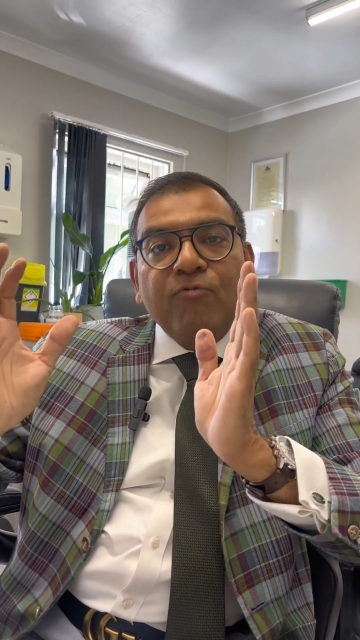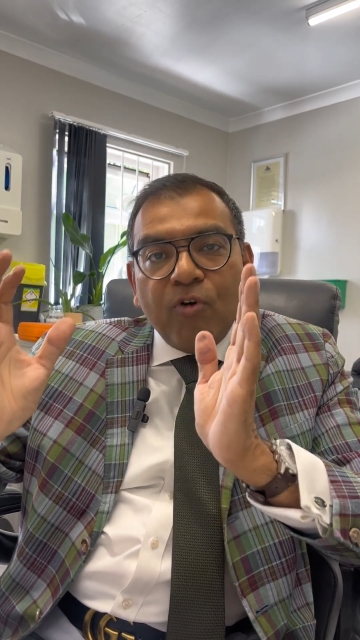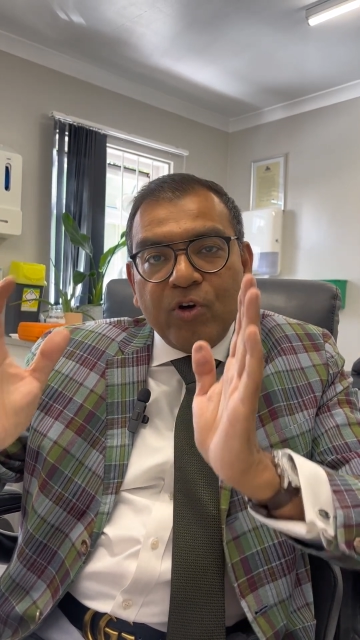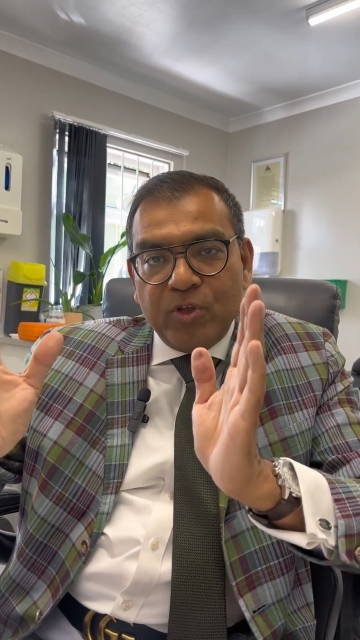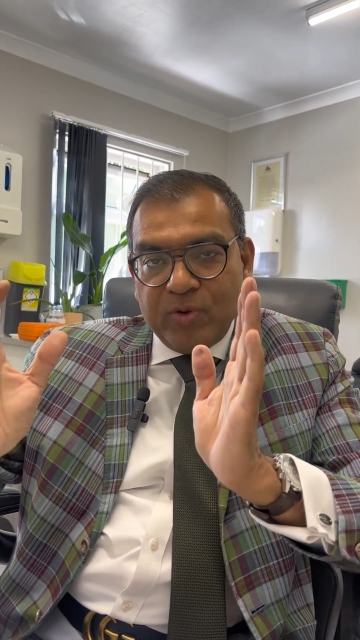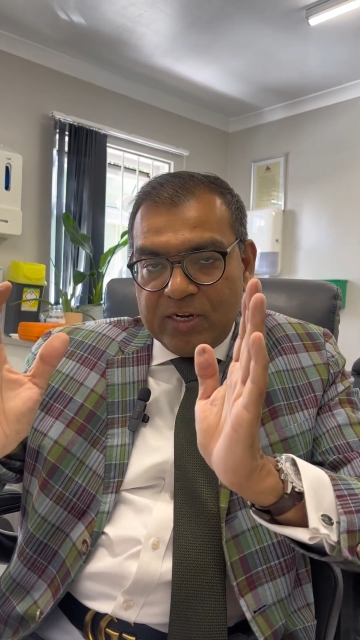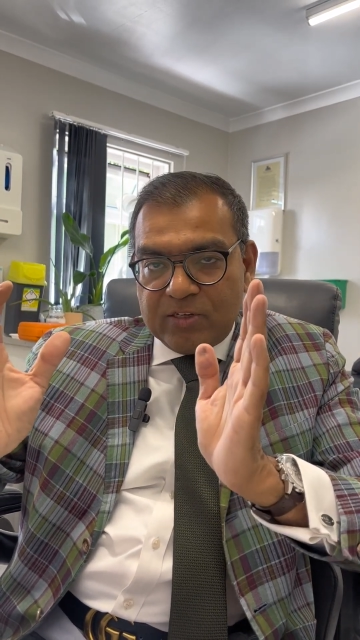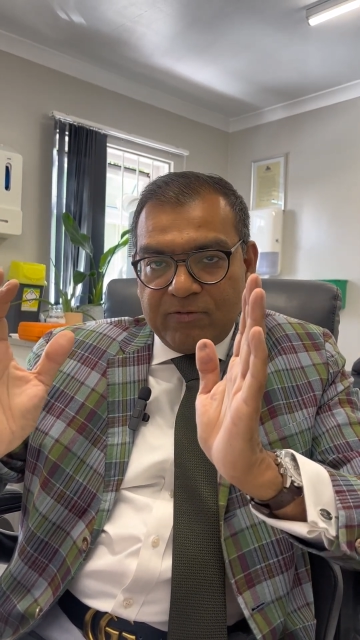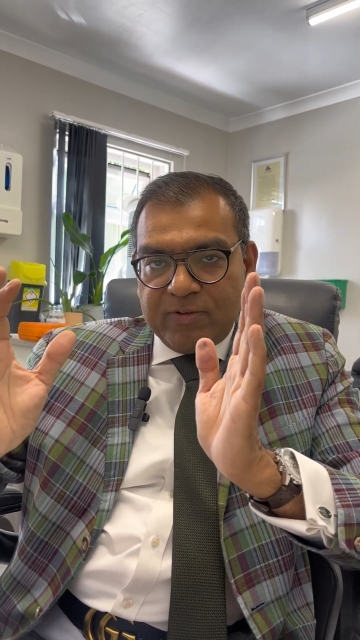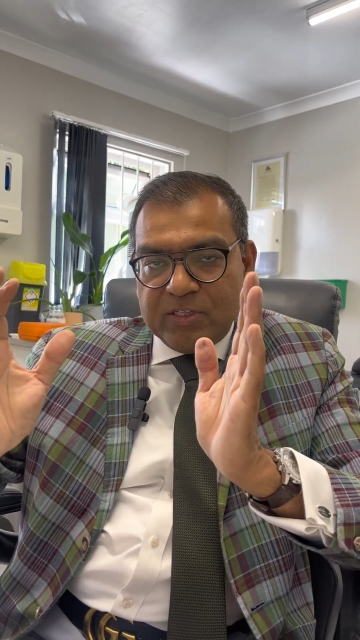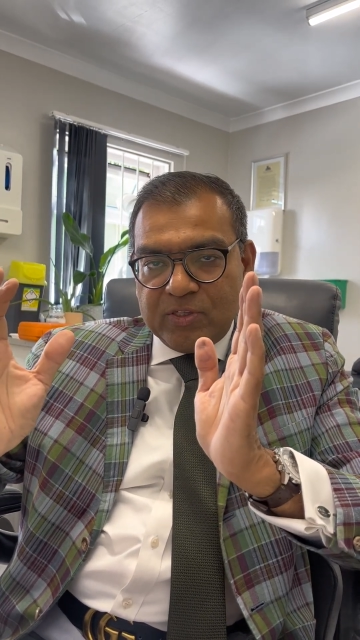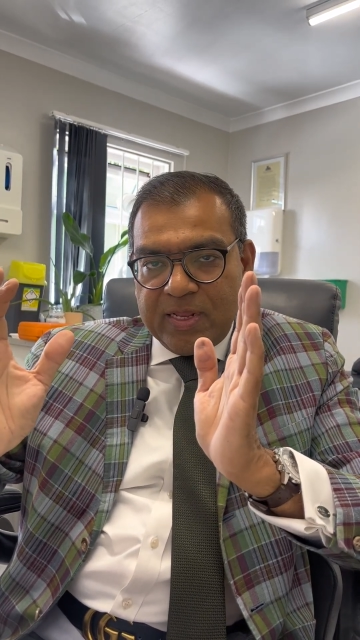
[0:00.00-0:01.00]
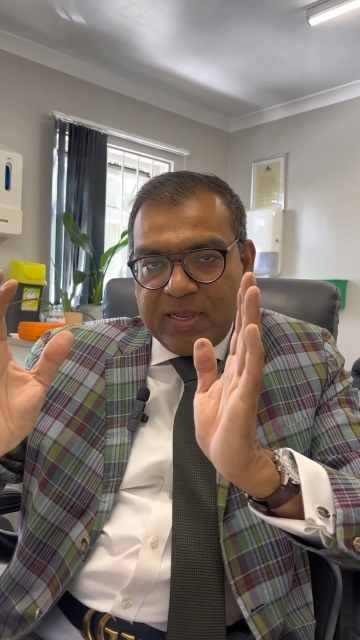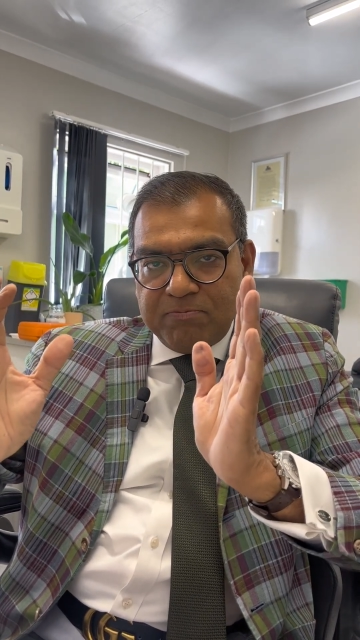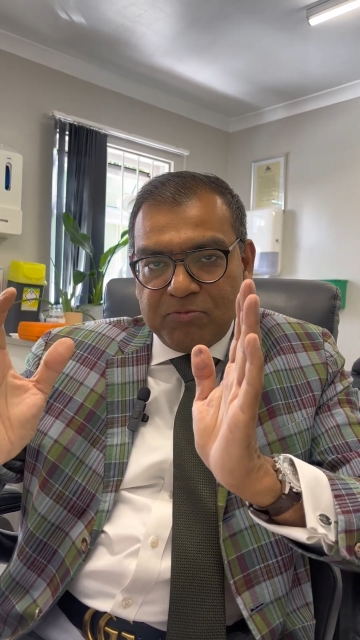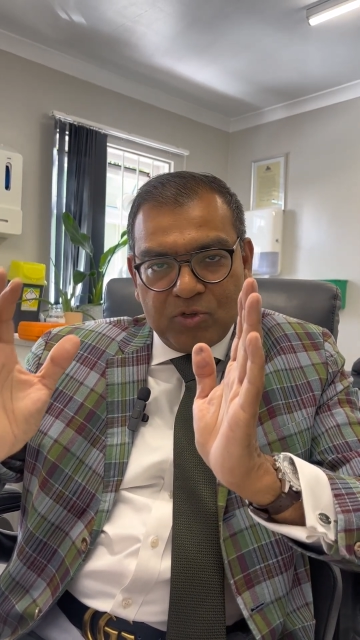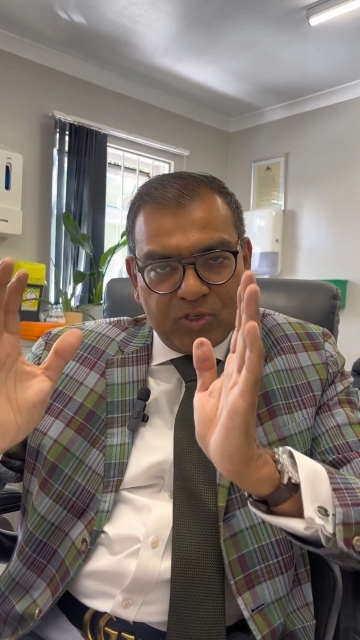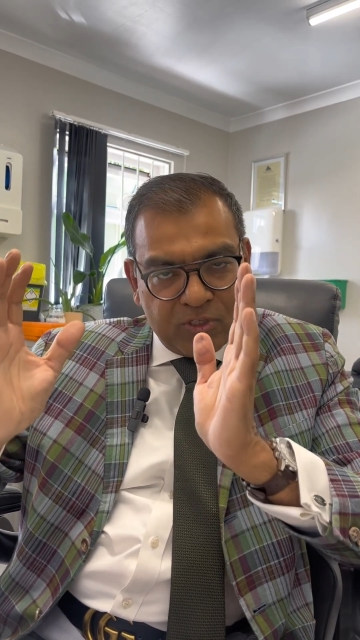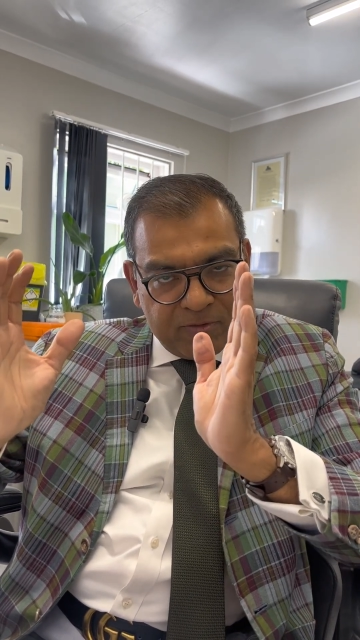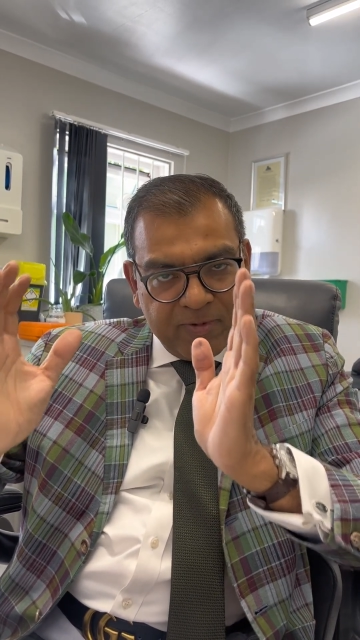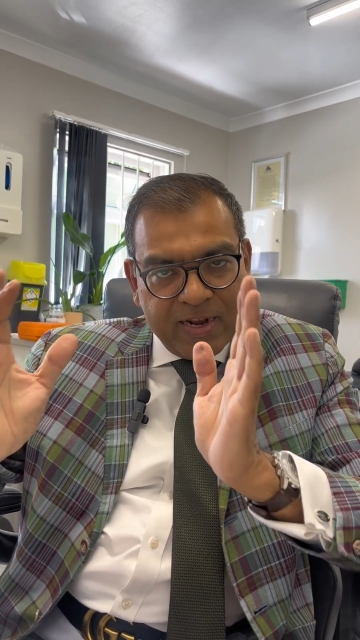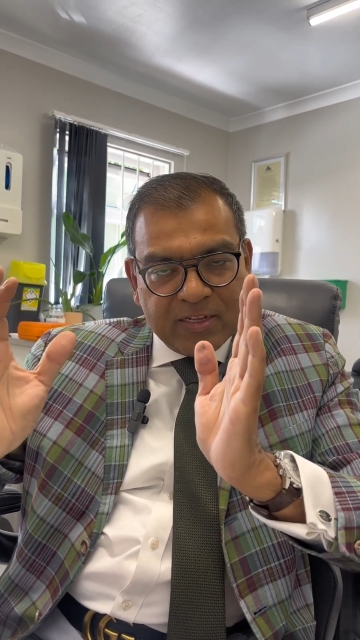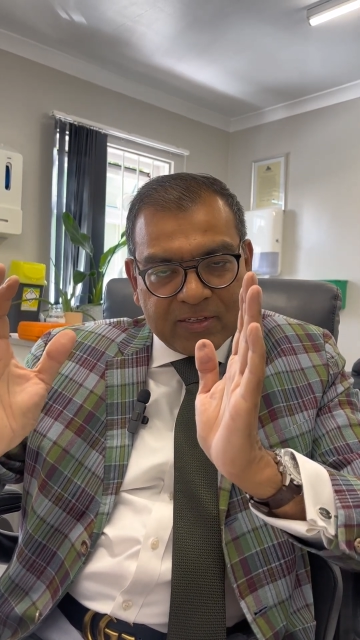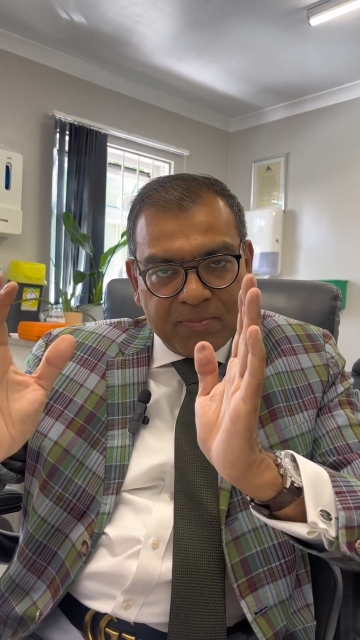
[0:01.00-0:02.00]
4 units of insulin. So it's
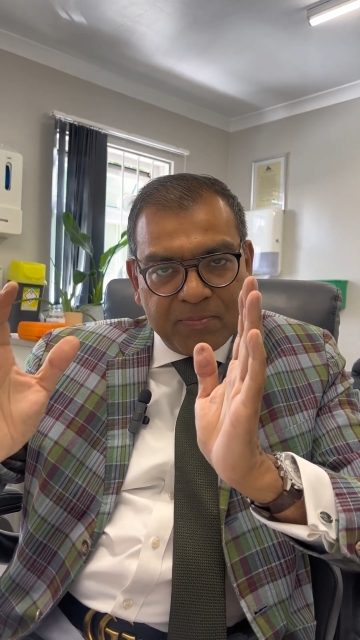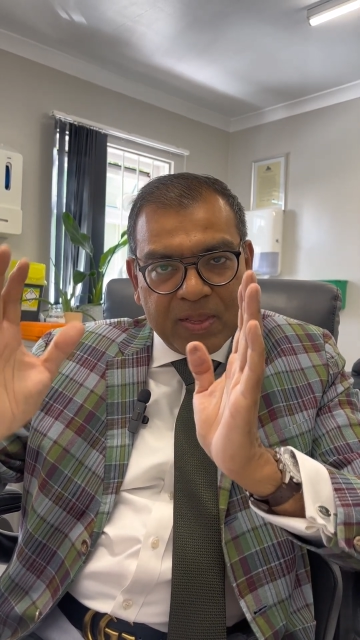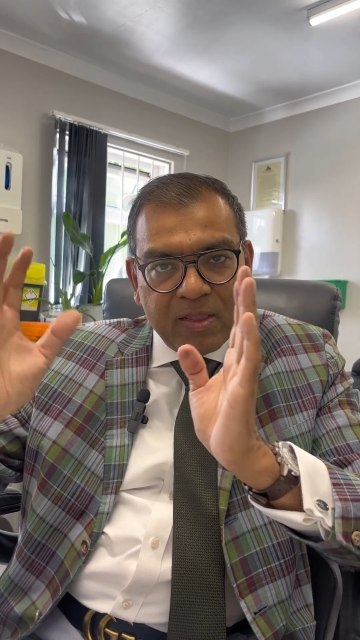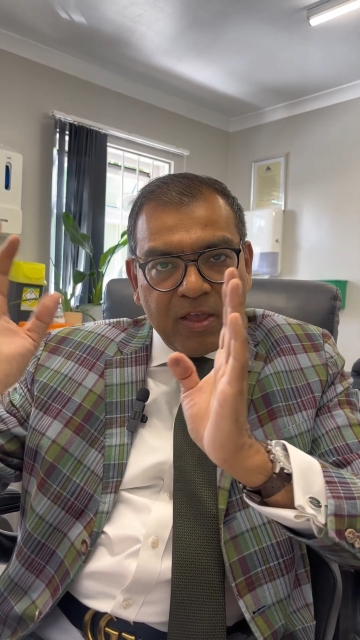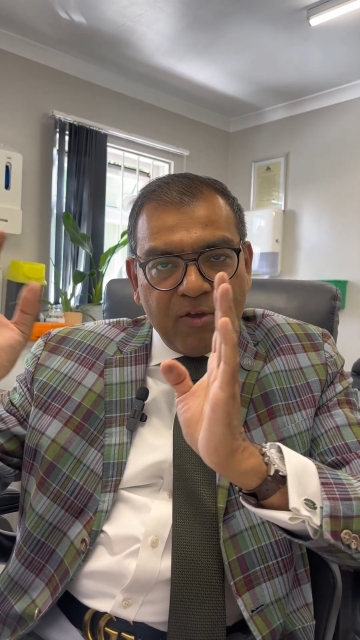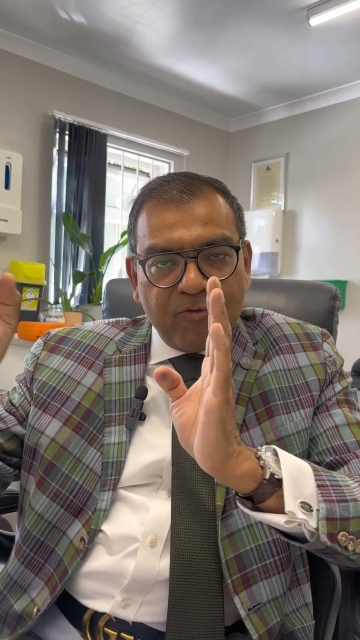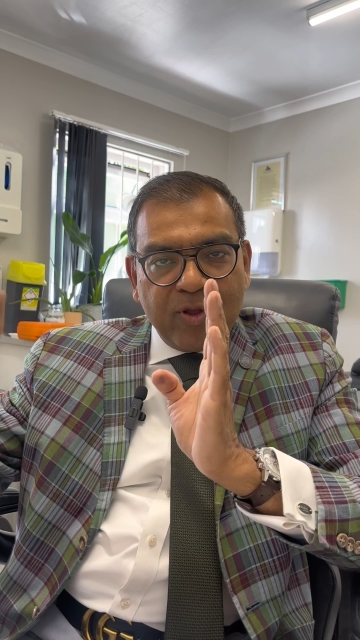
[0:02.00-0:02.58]
very simple.